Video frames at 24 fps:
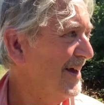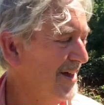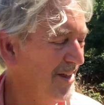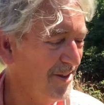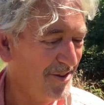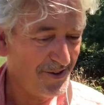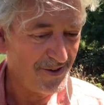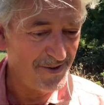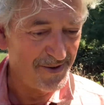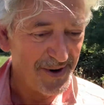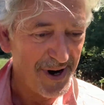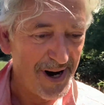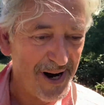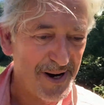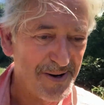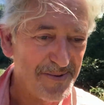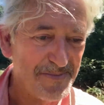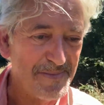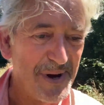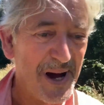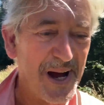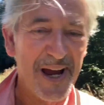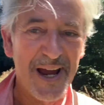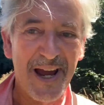
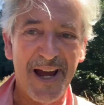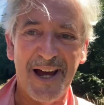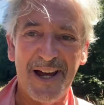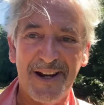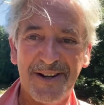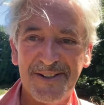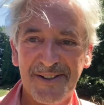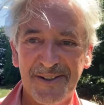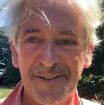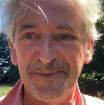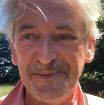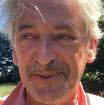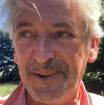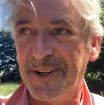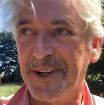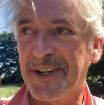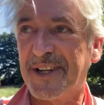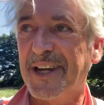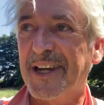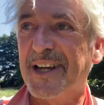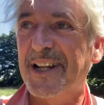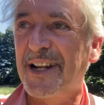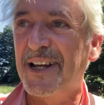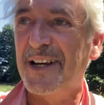throughout my adult
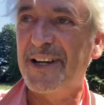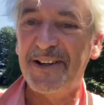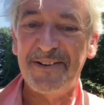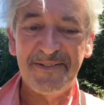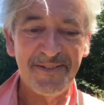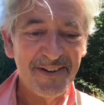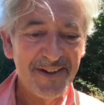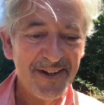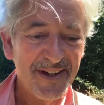working life.